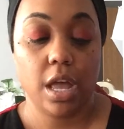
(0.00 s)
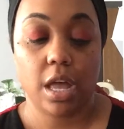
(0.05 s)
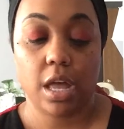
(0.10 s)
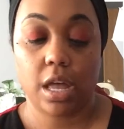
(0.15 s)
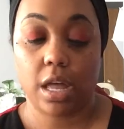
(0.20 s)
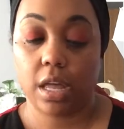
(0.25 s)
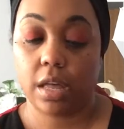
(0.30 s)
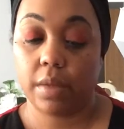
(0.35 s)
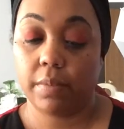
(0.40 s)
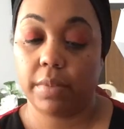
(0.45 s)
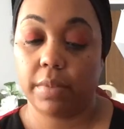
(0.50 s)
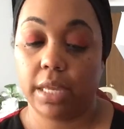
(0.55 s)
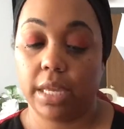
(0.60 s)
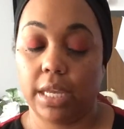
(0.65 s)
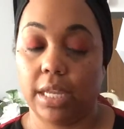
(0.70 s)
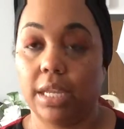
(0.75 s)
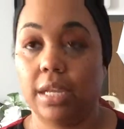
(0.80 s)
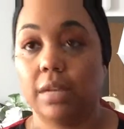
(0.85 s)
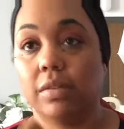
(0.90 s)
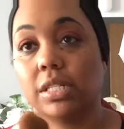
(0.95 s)
and
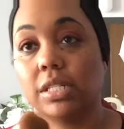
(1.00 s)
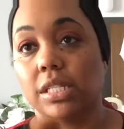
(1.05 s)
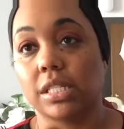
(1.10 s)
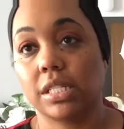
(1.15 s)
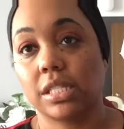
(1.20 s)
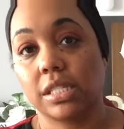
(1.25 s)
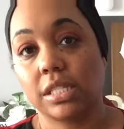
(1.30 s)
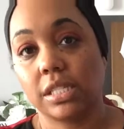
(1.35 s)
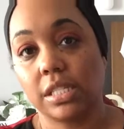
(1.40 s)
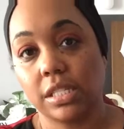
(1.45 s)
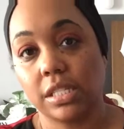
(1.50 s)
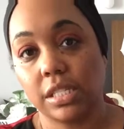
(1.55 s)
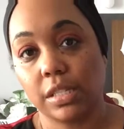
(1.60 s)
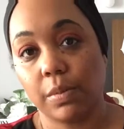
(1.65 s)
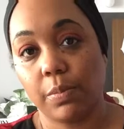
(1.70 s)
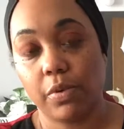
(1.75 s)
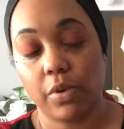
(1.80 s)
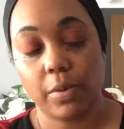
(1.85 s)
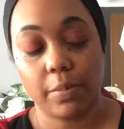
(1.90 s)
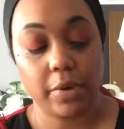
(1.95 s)
it was to
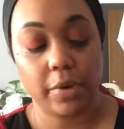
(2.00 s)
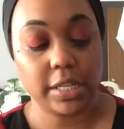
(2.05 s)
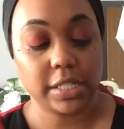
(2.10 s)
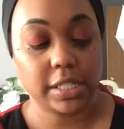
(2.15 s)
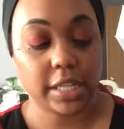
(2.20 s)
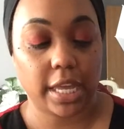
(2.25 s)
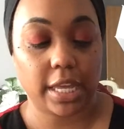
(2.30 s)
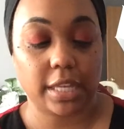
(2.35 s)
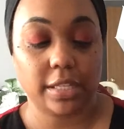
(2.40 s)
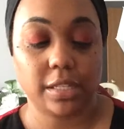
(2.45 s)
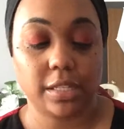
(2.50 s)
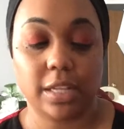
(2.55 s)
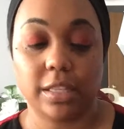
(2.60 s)
support breast cancer.